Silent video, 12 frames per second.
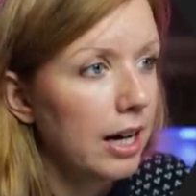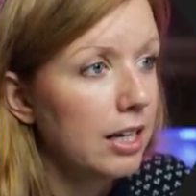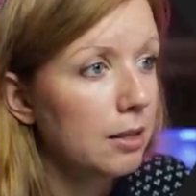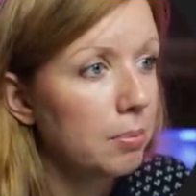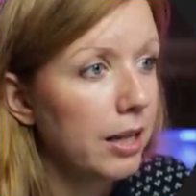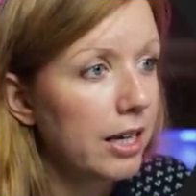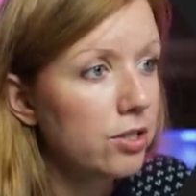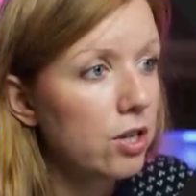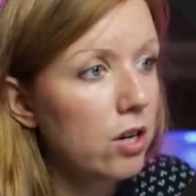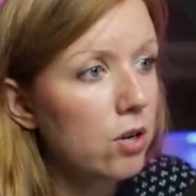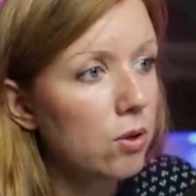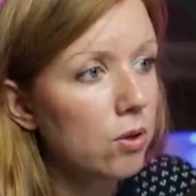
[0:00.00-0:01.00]
and the
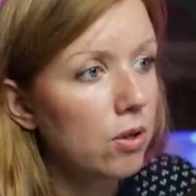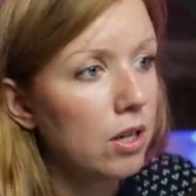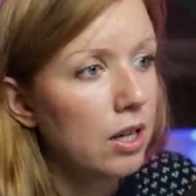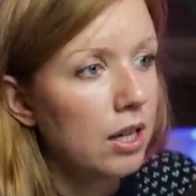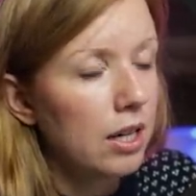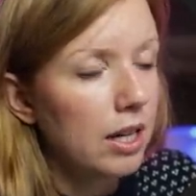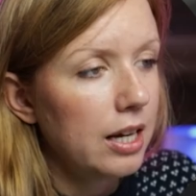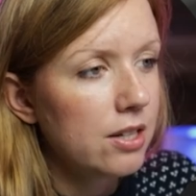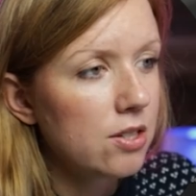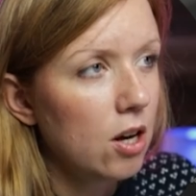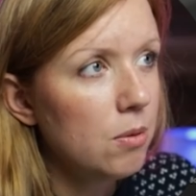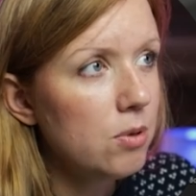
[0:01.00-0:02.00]
plateau
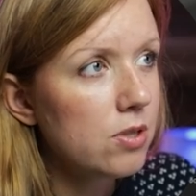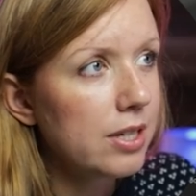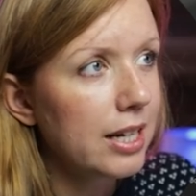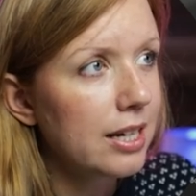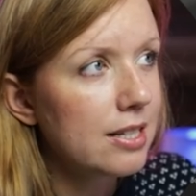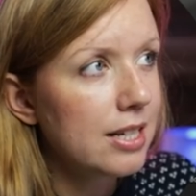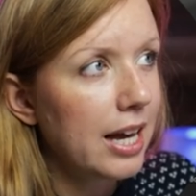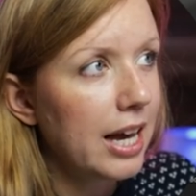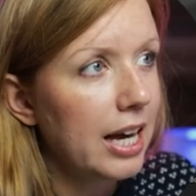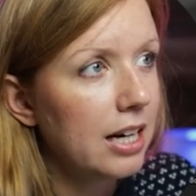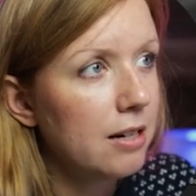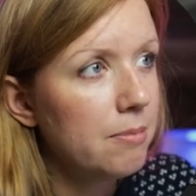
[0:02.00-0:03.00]
is almost like it's
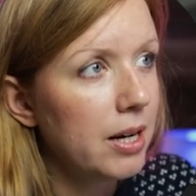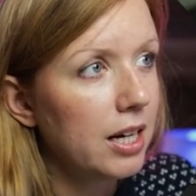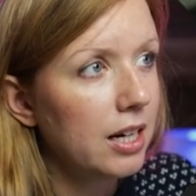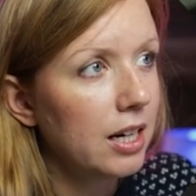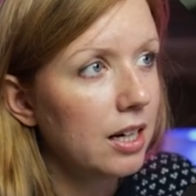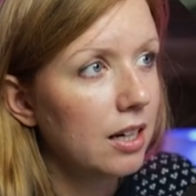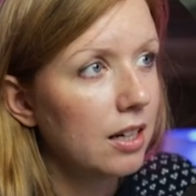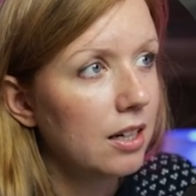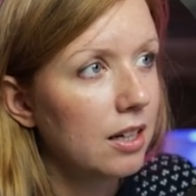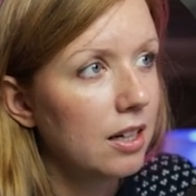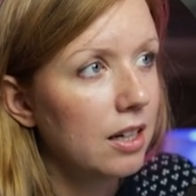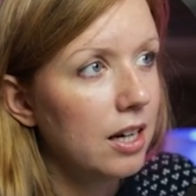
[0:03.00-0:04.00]
animating
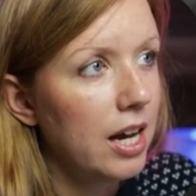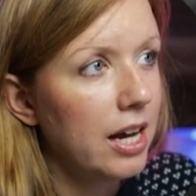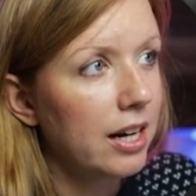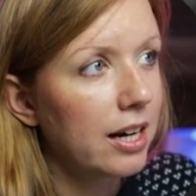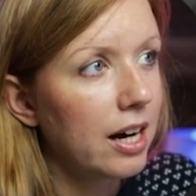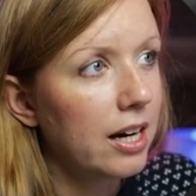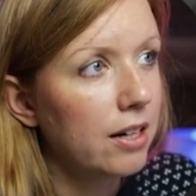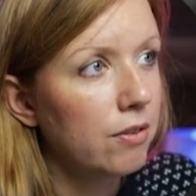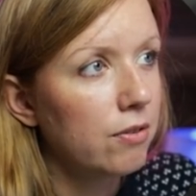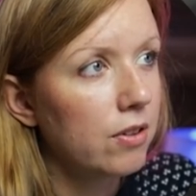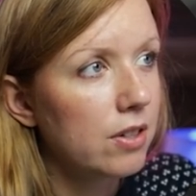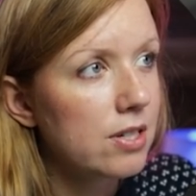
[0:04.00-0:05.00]
in and kind
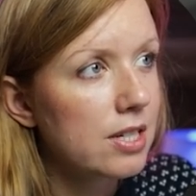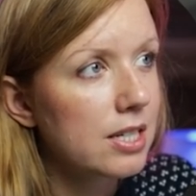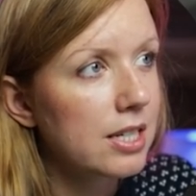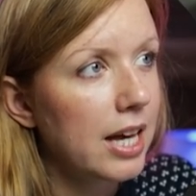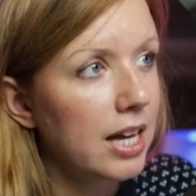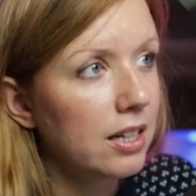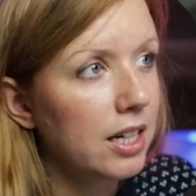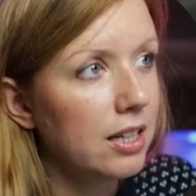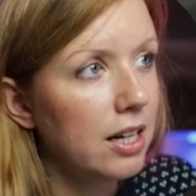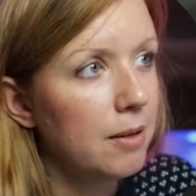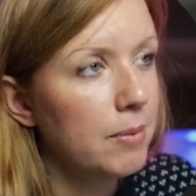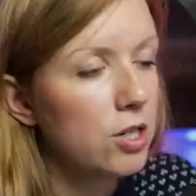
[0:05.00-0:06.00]
of
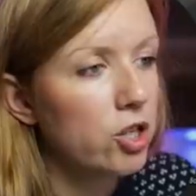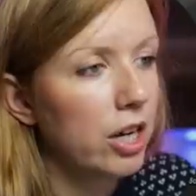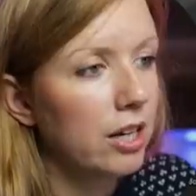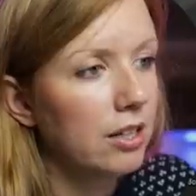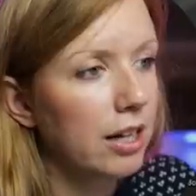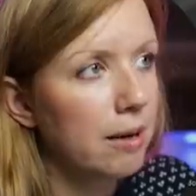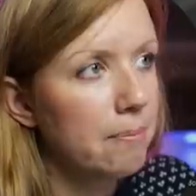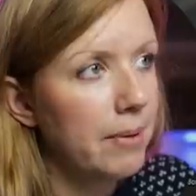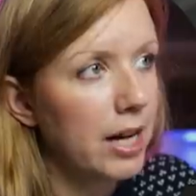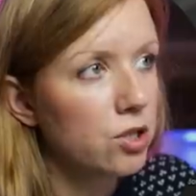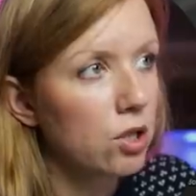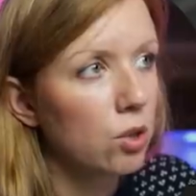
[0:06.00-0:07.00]
scaling the image in like a
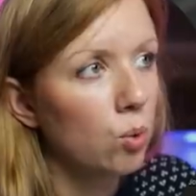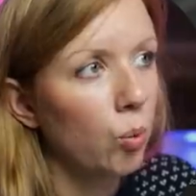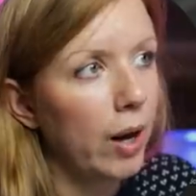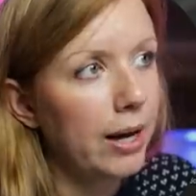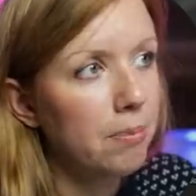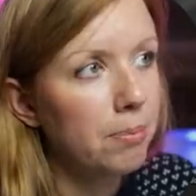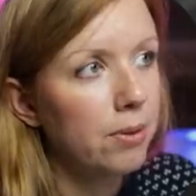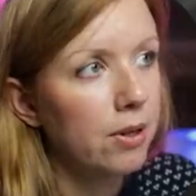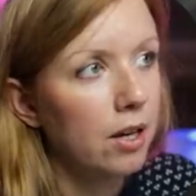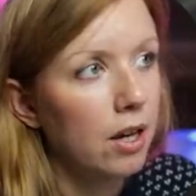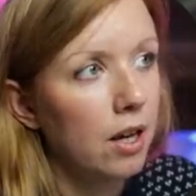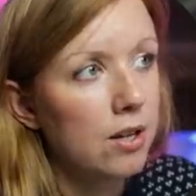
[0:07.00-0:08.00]
magical wipe.
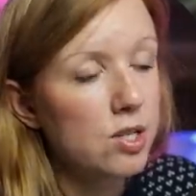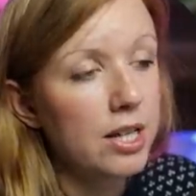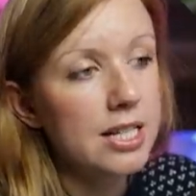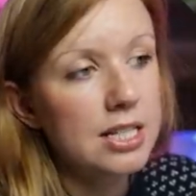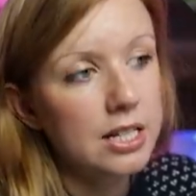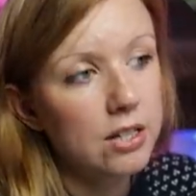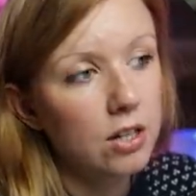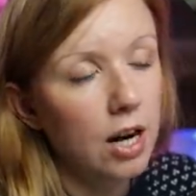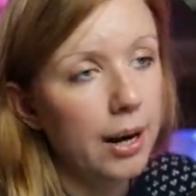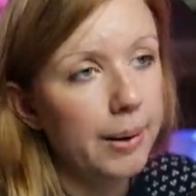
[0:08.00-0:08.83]
So that's another